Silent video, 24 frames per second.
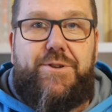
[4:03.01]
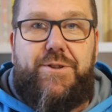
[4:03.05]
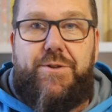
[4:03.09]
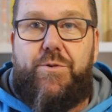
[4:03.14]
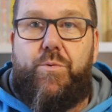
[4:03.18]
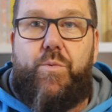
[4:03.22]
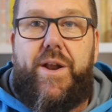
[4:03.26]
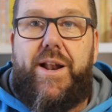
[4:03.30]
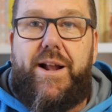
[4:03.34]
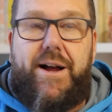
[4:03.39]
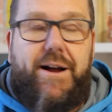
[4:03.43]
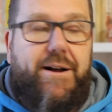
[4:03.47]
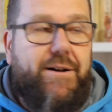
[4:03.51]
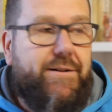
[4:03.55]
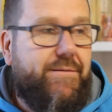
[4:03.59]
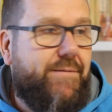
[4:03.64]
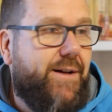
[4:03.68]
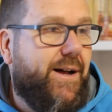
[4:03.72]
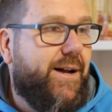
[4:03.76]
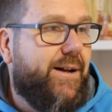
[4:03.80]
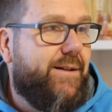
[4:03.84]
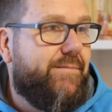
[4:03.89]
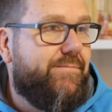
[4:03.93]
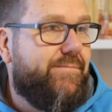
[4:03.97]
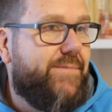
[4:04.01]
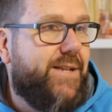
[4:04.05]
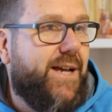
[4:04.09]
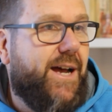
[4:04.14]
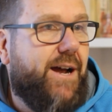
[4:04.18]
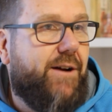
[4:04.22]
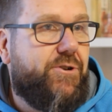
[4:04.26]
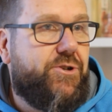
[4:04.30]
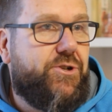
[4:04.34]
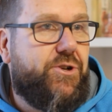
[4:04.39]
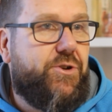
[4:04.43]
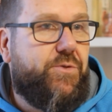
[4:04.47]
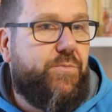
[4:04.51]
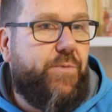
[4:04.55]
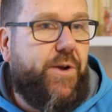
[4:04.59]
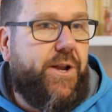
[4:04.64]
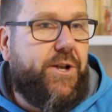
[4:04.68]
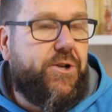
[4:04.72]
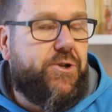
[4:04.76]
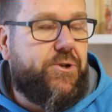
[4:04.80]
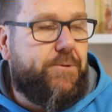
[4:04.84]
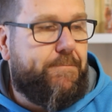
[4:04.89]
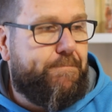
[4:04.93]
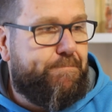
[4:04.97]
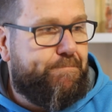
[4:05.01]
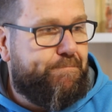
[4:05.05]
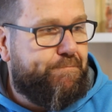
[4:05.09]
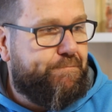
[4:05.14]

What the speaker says: the winner, Tara June Winch.